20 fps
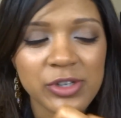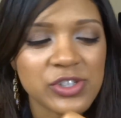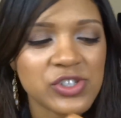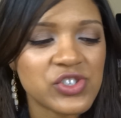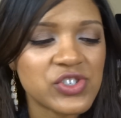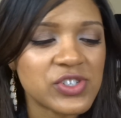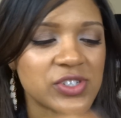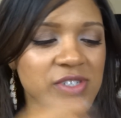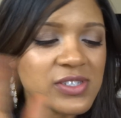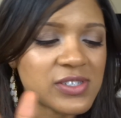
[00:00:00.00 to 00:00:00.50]

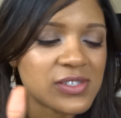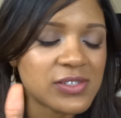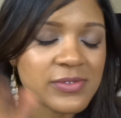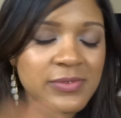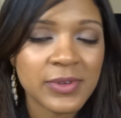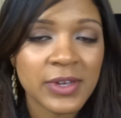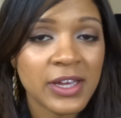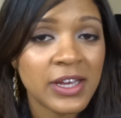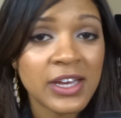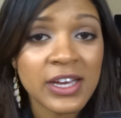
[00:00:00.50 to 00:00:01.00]
It's just,
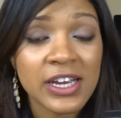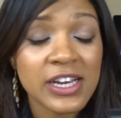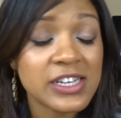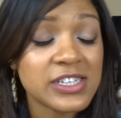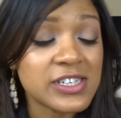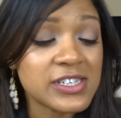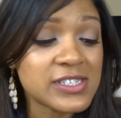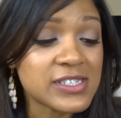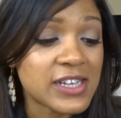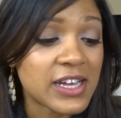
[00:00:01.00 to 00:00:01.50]
it
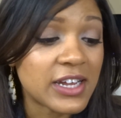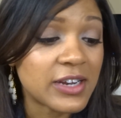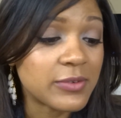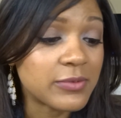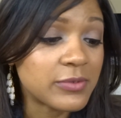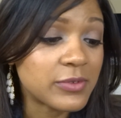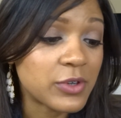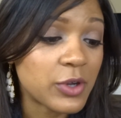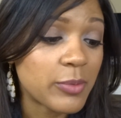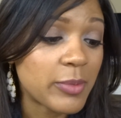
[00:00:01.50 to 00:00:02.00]
does that
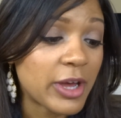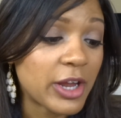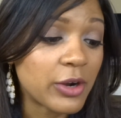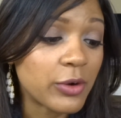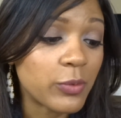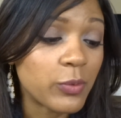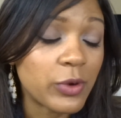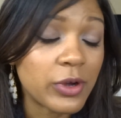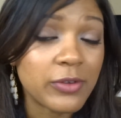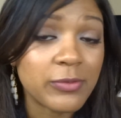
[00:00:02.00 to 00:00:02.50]
no
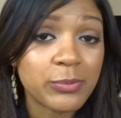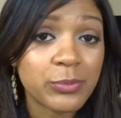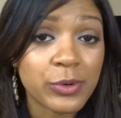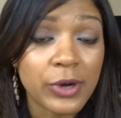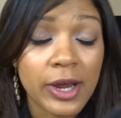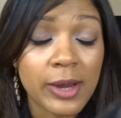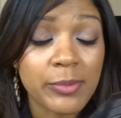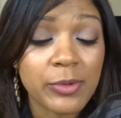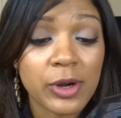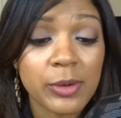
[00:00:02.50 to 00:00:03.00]
matter what
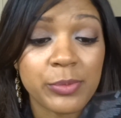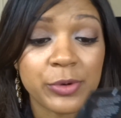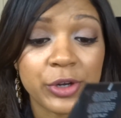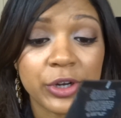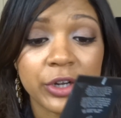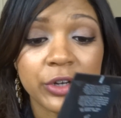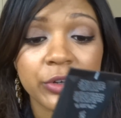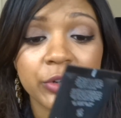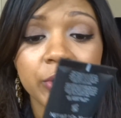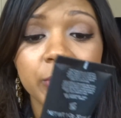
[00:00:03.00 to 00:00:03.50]
primer I put
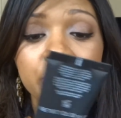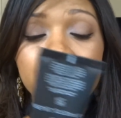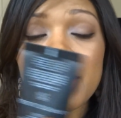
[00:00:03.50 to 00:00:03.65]
under it.